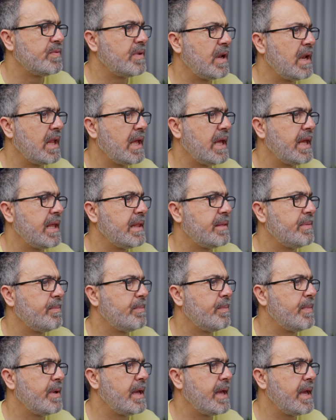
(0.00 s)
the light
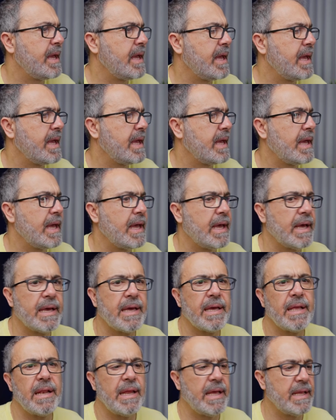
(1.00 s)
back.
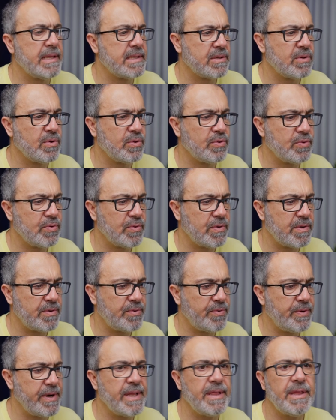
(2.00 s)
Let's go to the
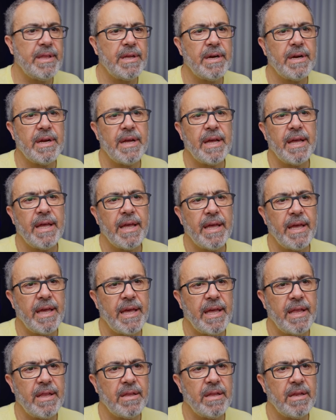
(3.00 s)
render
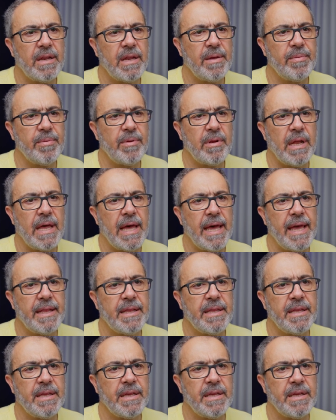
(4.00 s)
and enable
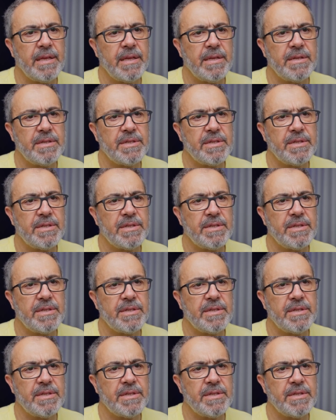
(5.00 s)
lighting,